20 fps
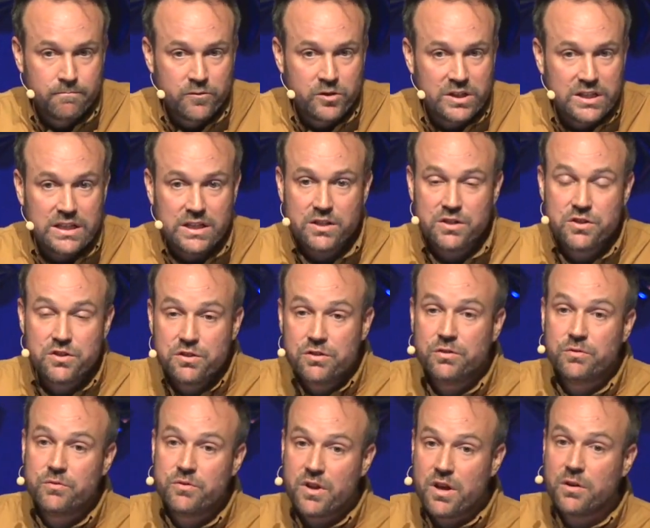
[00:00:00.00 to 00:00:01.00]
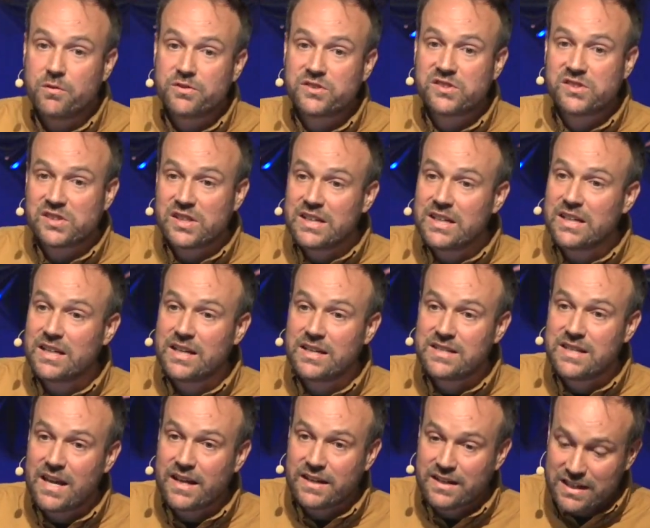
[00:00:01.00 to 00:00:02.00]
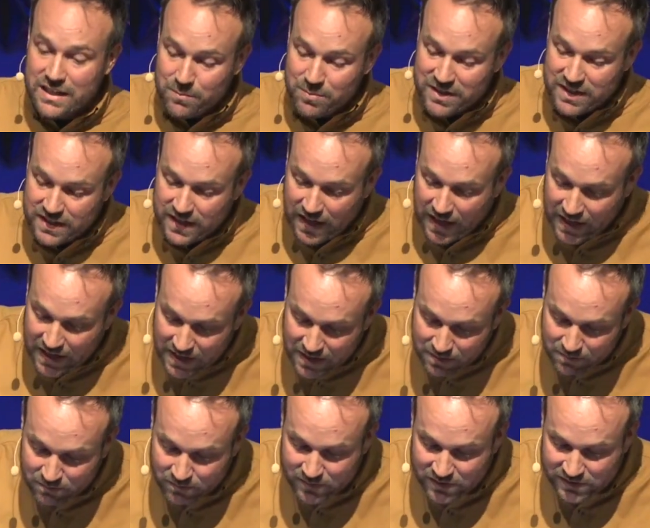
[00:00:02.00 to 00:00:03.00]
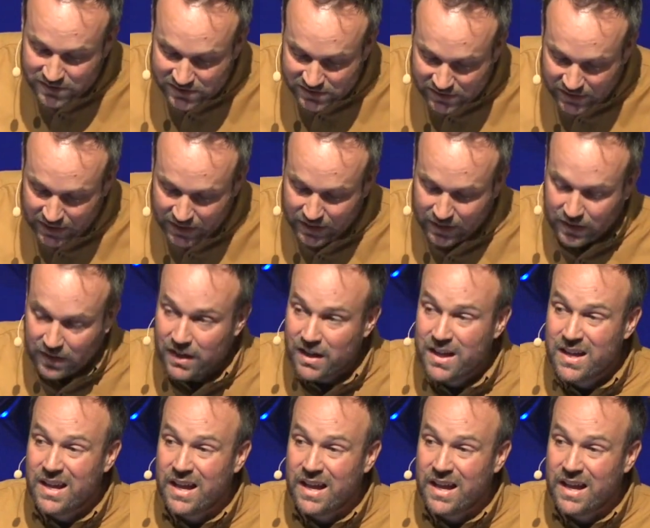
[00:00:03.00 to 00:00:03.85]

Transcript: He knew no sin, and yet he became sin,